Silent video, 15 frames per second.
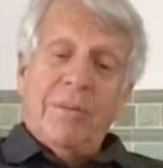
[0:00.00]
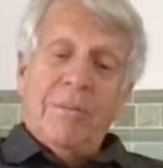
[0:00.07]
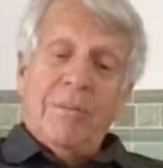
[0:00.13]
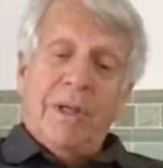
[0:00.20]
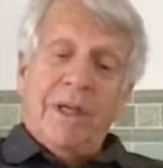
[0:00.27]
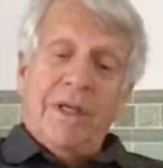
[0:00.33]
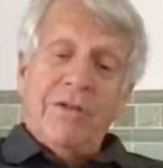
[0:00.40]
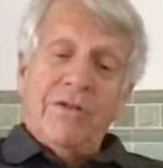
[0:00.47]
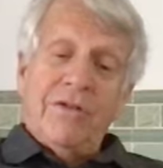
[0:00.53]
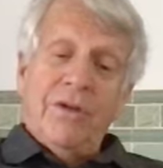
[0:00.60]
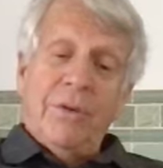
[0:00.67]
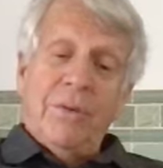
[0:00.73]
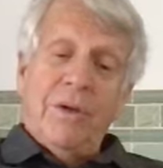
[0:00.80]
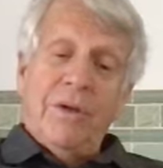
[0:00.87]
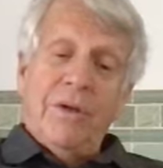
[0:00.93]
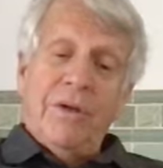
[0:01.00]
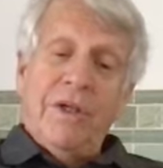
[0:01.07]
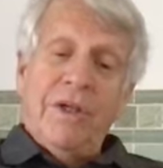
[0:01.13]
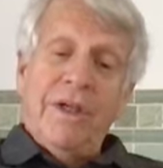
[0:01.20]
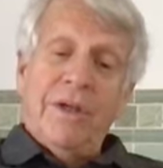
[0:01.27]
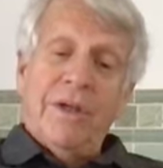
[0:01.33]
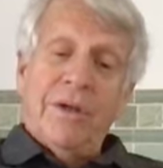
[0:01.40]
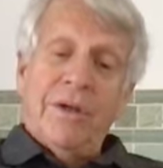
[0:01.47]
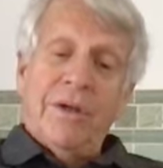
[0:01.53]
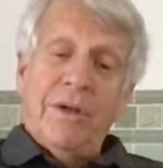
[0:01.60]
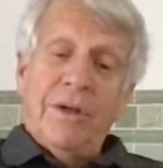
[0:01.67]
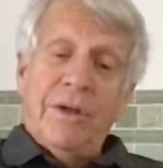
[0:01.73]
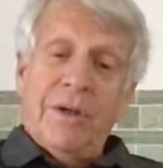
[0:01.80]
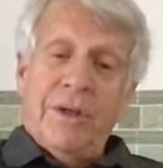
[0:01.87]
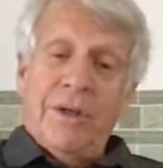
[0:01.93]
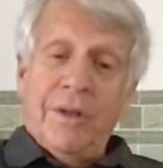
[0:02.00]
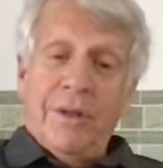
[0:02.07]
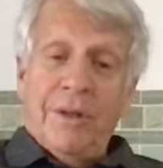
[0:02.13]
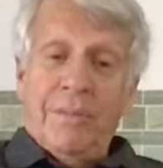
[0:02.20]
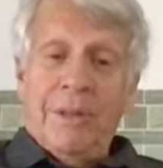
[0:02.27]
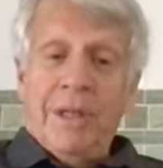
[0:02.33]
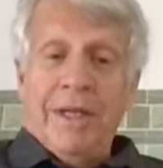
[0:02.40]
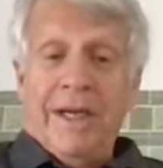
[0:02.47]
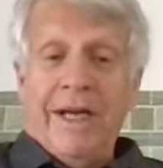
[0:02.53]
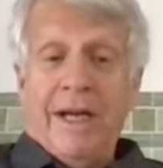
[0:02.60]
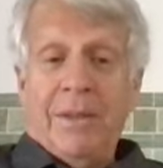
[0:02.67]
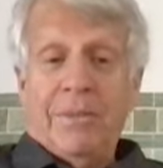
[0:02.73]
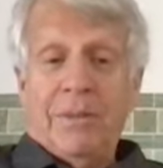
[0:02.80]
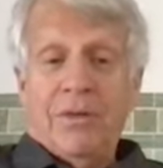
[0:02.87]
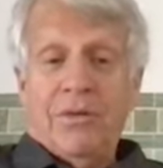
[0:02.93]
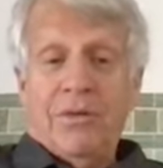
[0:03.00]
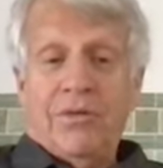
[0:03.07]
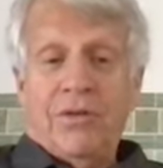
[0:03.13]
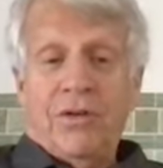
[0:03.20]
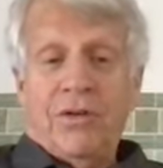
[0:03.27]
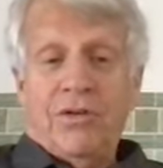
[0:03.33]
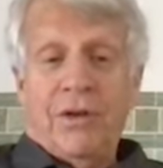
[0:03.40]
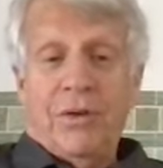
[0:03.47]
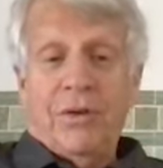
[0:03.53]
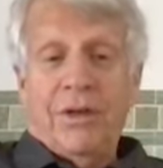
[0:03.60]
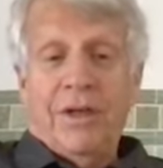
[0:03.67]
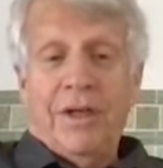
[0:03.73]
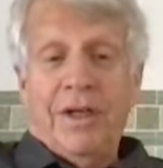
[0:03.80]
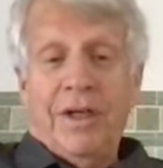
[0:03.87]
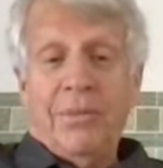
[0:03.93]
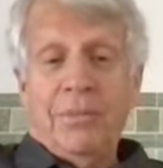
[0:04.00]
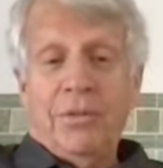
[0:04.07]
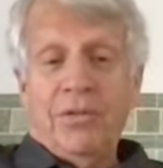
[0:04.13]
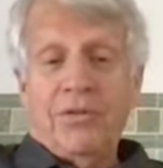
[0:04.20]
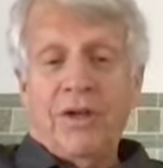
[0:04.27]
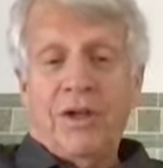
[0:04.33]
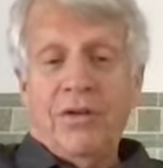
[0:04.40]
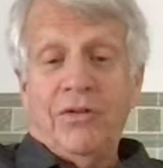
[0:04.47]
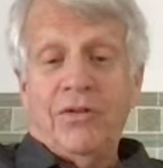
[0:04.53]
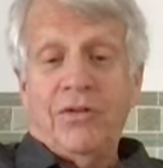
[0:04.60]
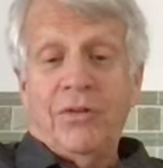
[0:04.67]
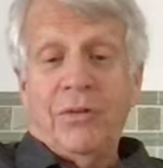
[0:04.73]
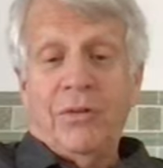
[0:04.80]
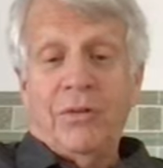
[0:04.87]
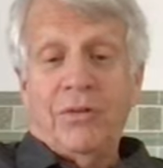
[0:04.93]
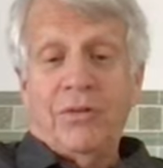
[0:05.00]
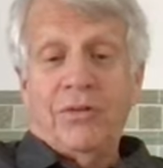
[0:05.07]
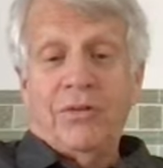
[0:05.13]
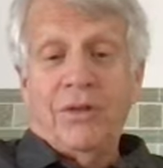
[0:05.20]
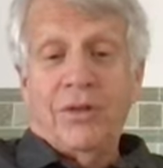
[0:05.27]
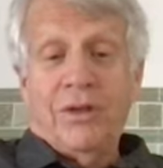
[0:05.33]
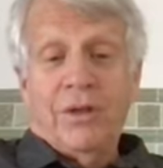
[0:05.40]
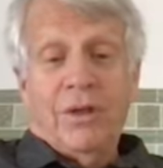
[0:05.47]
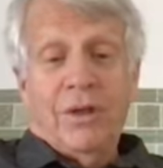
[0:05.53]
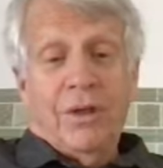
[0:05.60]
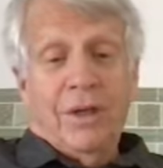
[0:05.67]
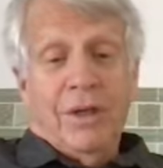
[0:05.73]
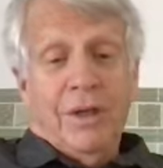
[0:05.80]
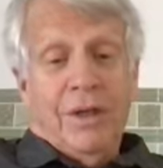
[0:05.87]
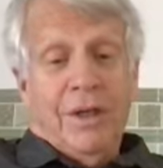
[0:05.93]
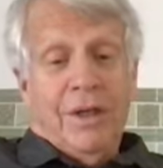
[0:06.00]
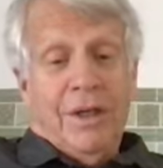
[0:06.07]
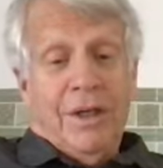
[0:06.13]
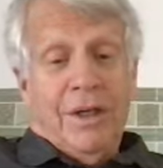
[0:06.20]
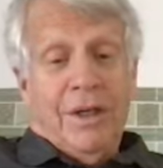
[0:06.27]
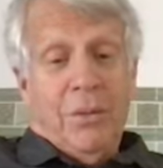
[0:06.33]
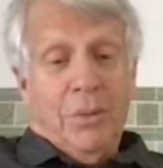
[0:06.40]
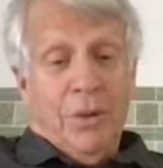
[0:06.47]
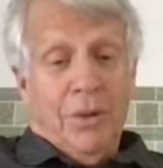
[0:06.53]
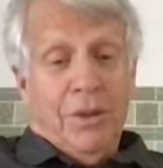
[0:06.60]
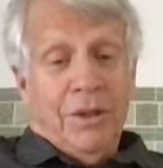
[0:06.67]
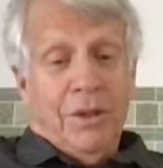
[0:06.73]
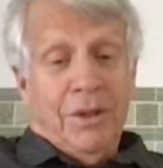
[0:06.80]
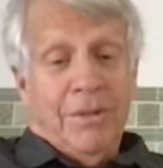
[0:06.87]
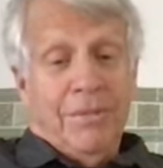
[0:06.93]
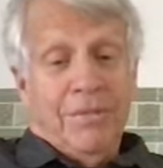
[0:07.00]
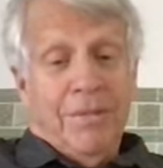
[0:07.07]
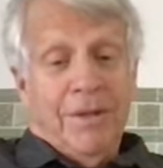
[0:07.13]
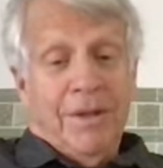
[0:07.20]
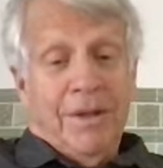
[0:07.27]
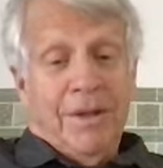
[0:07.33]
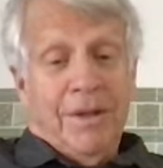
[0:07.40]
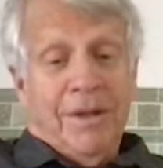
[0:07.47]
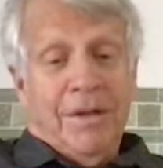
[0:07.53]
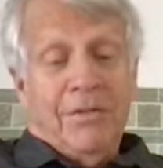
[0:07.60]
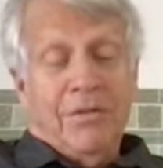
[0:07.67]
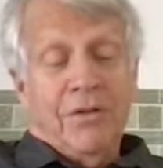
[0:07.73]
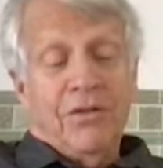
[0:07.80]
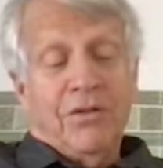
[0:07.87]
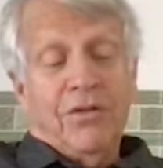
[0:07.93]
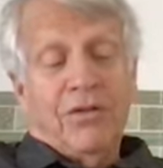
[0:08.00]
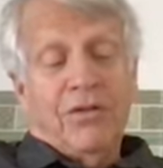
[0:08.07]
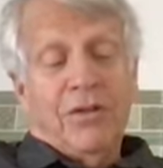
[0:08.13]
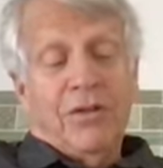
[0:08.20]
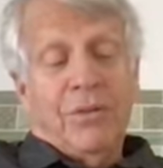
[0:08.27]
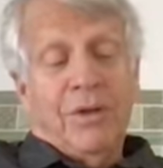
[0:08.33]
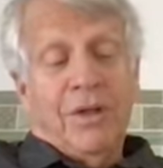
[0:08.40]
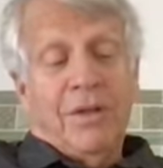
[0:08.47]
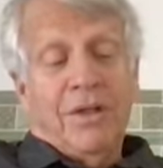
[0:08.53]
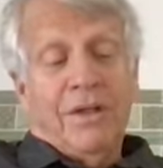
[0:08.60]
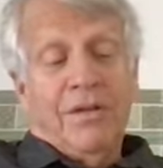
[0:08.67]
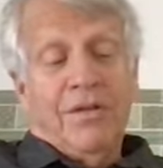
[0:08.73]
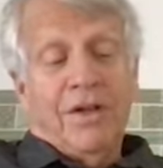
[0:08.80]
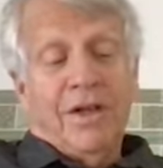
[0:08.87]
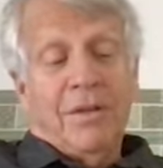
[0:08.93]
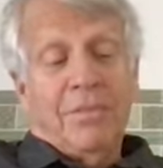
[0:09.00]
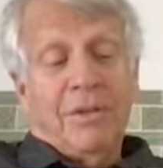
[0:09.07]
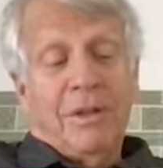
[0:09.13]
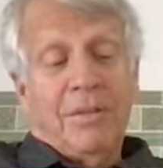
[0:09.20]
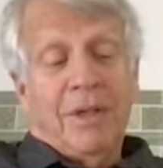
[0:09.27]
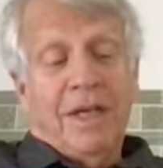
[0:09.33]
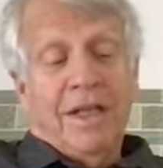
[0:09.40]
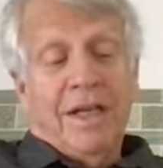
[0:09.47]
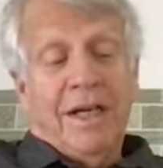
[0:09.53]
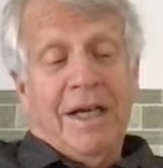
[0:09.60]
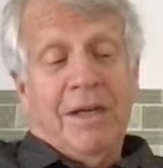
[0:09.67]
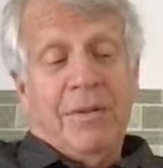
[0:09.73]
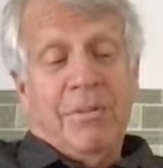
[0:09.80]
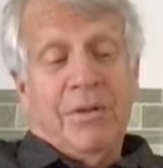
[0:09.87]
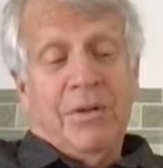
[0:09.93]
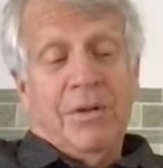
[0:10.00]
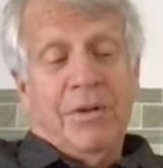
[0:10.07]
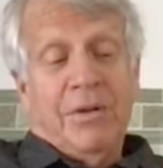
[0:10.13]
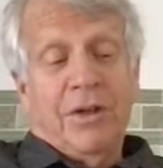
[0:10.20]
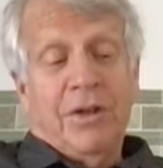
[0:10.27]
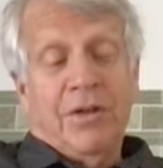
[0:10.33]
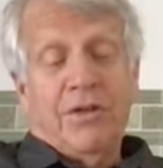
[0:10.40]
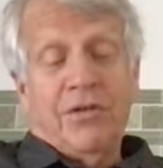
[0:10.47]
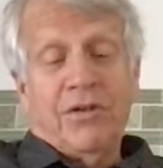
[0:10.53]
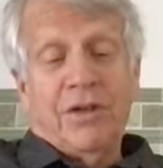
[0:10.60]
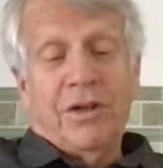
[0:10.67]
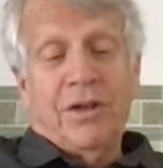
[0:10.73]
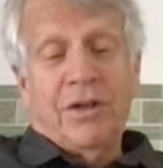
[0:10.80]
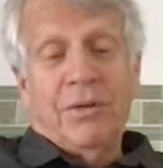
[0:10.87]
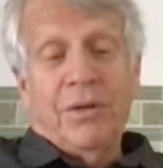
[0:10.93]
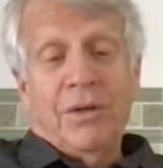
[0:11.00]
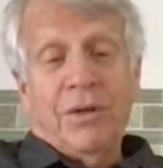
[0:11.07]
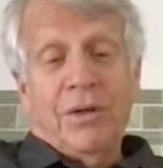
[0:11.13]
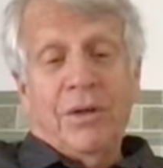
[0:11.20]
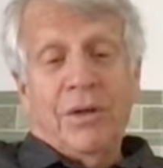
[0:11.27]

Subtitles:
but it's nowhere near the big hammers. So the imprecise tools work. For instance, the one developed in my lab 30 years ago,